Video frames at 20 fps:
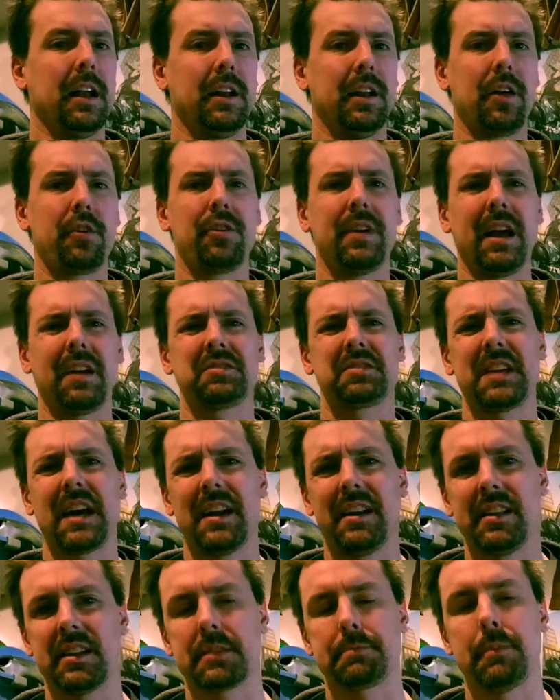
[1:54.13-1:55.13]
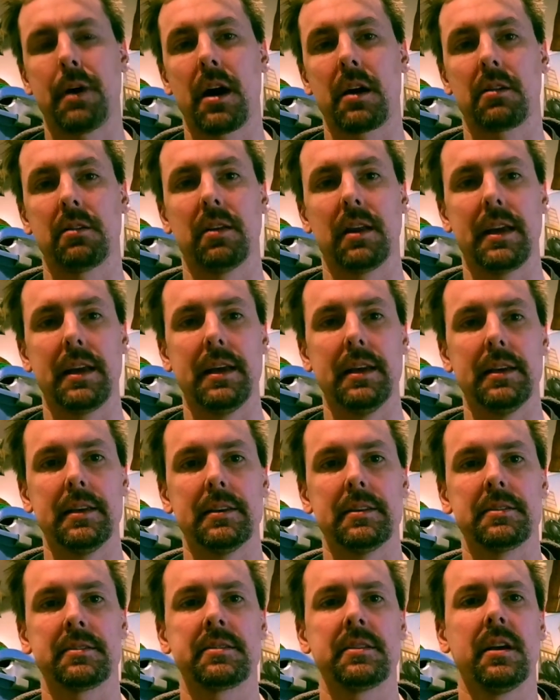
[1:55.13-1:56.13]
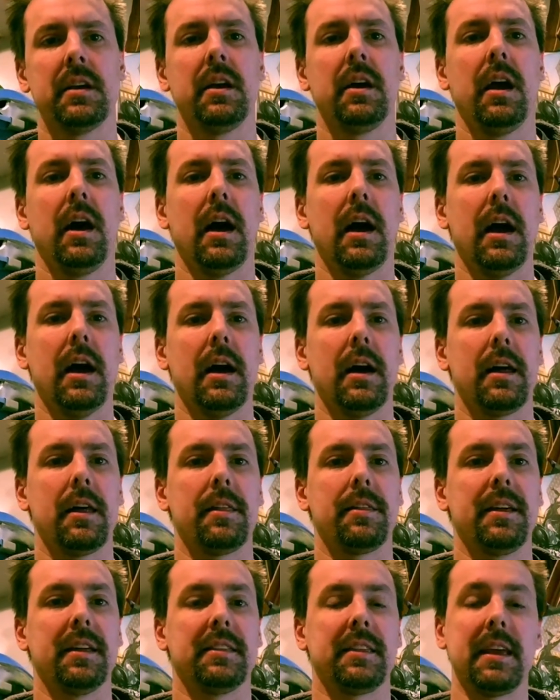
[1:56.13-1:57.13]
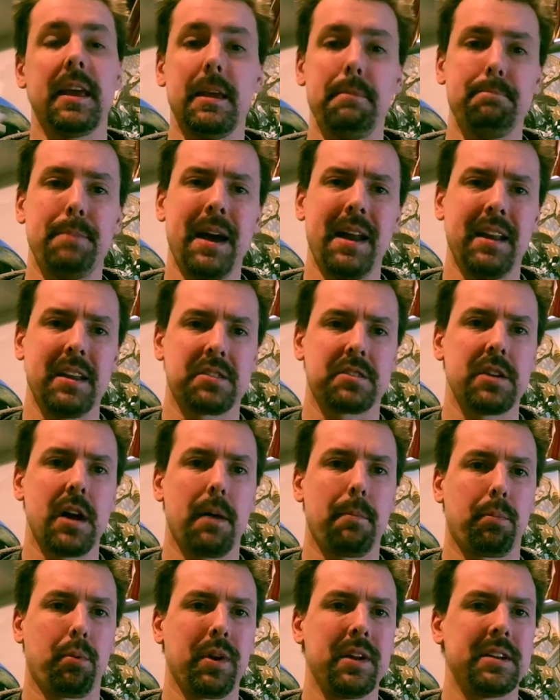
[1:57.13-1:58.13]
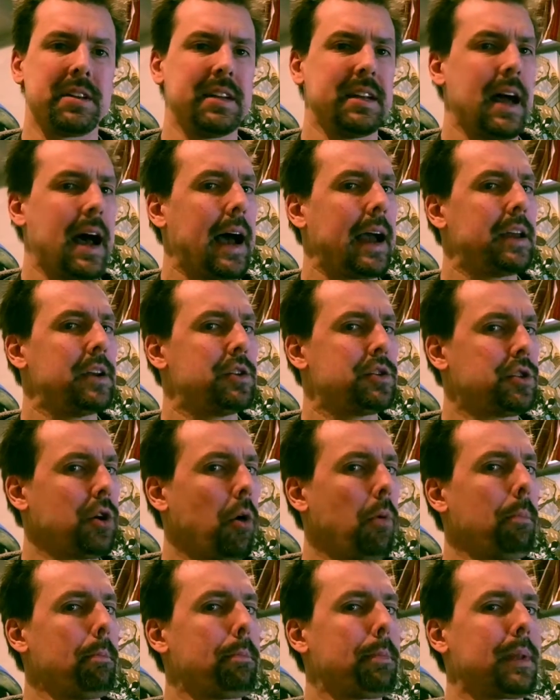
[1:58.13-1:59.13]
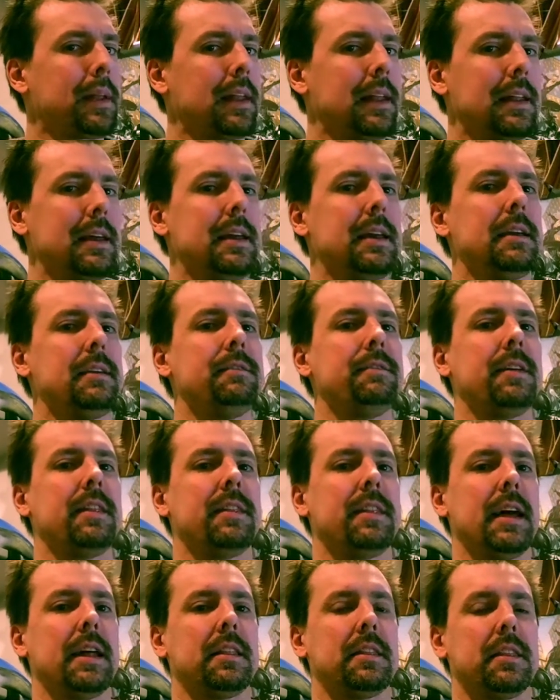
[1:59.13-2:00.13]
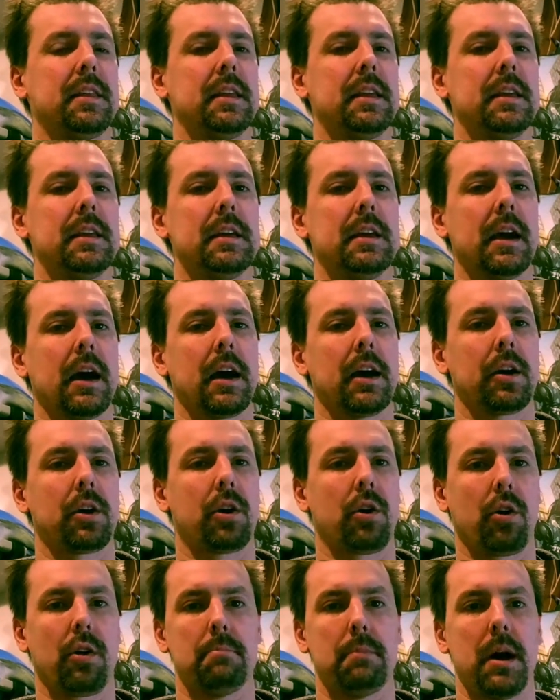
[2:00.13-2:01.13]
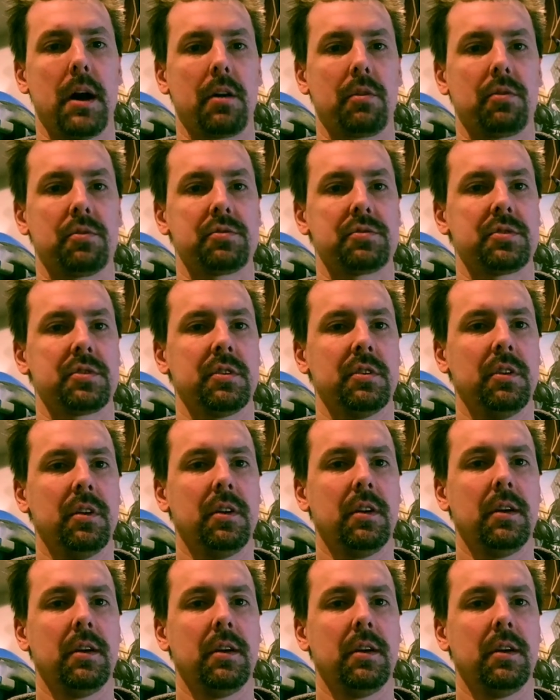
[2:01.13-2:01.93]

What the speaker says: Another downside to this model is that the heat bed is not printed. I don't believe that the current models